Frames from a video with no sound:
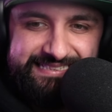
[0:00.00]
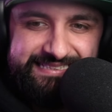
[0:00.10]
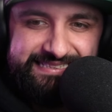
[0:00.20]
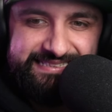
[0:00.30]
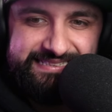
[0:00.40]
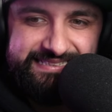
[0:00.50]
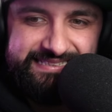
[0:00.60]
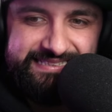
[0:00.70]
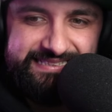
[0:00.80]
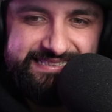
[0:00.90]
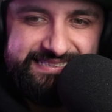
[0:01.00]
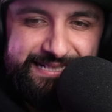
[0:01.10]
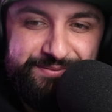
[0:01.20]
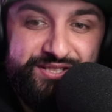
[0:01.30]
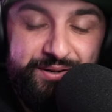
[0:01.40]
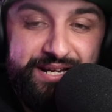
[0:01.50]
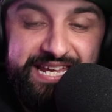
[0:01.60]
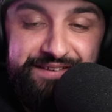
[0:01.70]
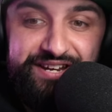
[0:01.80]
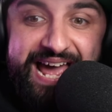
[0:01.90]
oh, I'm so like
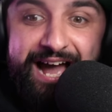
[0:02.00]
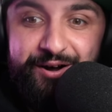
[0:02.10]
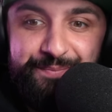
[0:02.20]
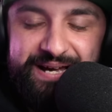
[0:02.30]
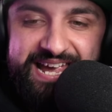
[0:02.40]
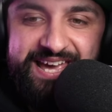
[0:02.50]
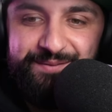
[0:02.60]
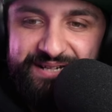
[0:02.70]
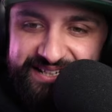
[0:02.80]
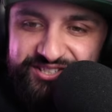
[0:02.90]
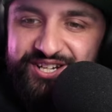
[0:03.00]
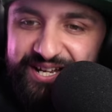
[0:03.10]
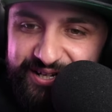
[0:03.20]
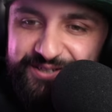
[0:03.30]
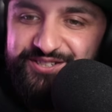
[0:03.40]
even now in my head I'm like, should I go?